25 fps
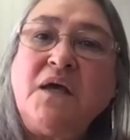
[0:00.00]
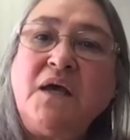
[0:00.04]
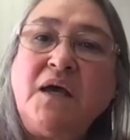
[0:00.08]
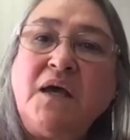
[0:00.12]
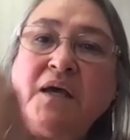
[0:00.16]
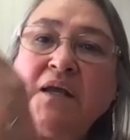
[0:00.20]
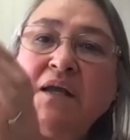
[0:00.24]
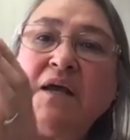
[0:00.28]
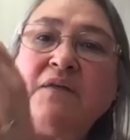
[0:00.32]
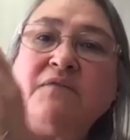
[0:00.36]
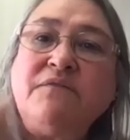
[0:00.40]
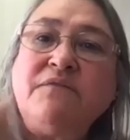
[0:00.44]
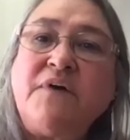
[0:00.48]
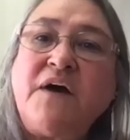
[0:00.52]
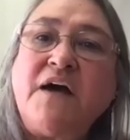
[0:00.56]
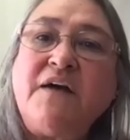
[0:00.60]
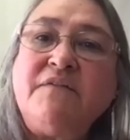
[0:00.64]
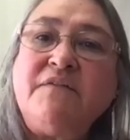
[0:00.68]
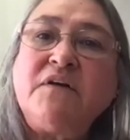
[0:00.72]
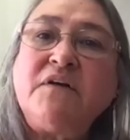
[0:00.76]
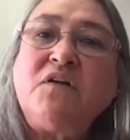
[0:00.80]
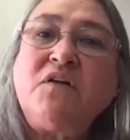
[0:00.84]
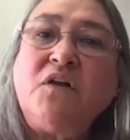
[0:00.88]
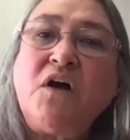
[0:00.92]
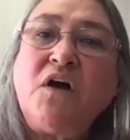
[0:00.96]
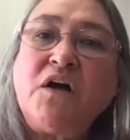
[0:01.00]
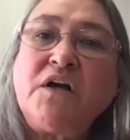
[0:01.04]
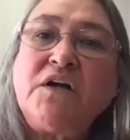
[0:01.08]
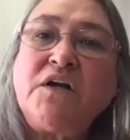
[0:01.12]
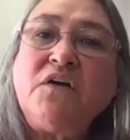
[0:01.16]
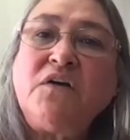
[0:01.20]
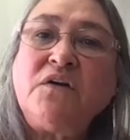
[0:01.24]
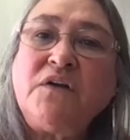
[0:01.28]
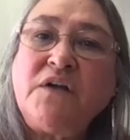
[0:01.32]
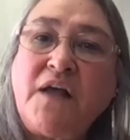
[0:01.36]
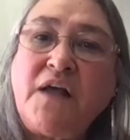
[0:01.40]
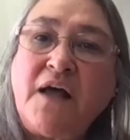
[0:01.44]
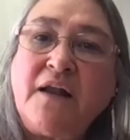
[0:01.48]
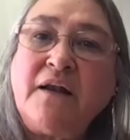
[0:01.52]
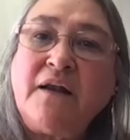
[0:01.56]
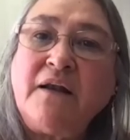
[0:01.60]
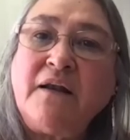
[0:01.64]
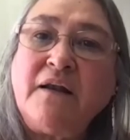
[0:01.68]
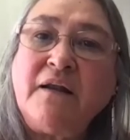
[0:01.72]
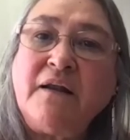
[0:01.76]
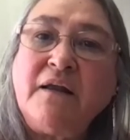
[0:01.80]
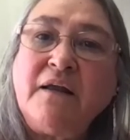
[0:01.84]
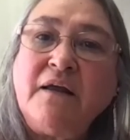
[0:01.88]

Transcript: And at 5 o'clock, you're done.